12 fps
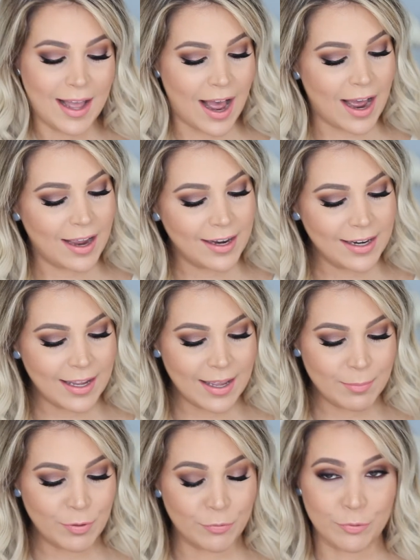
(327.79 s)
I
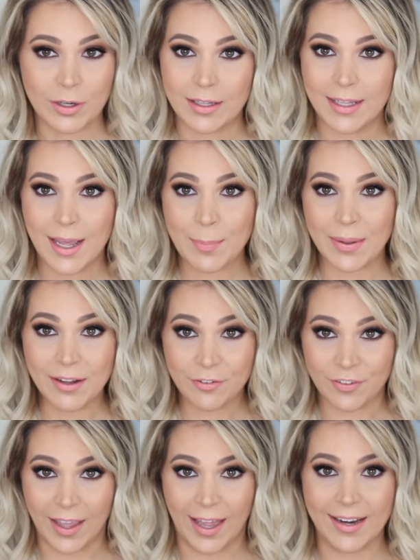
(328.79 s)
am really a big
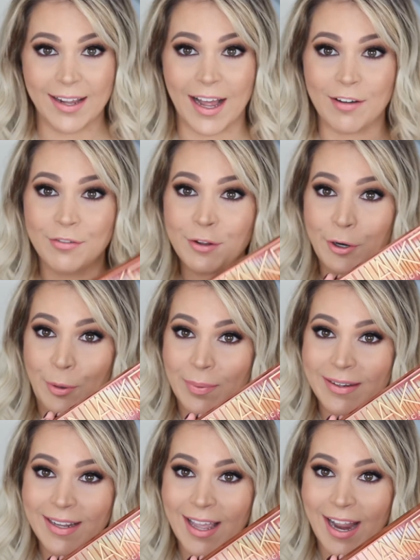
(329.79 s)
fan of the Urban
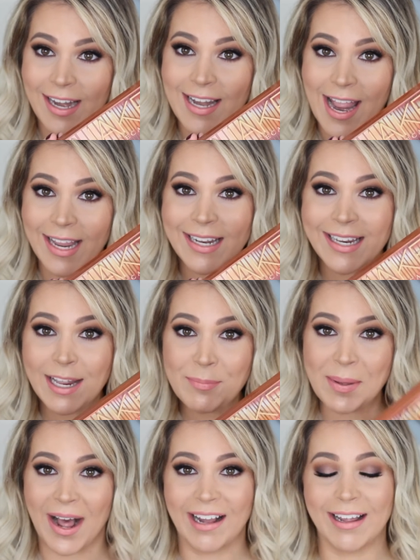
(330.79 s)
Decay Naked Heat
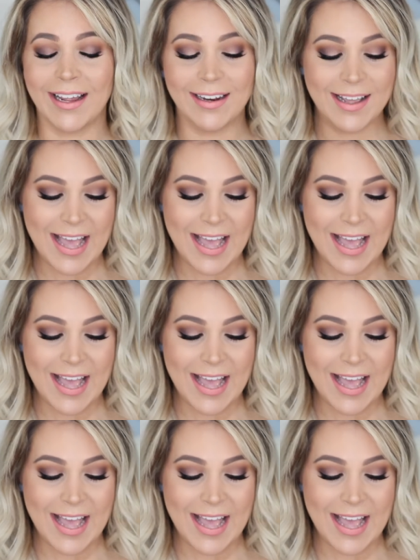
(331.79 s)
Palette.